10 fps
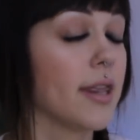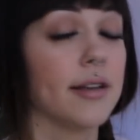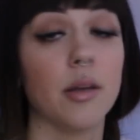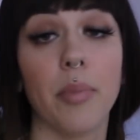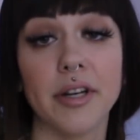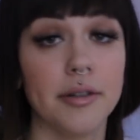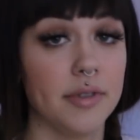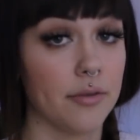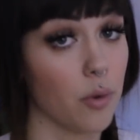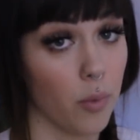There's a bunch of
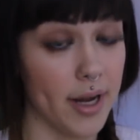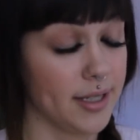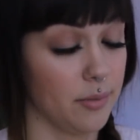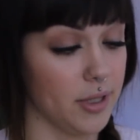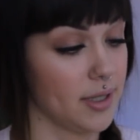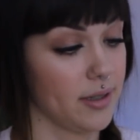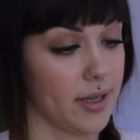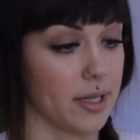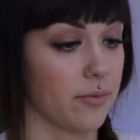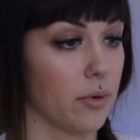different ways to be
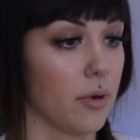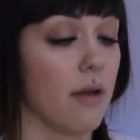successful.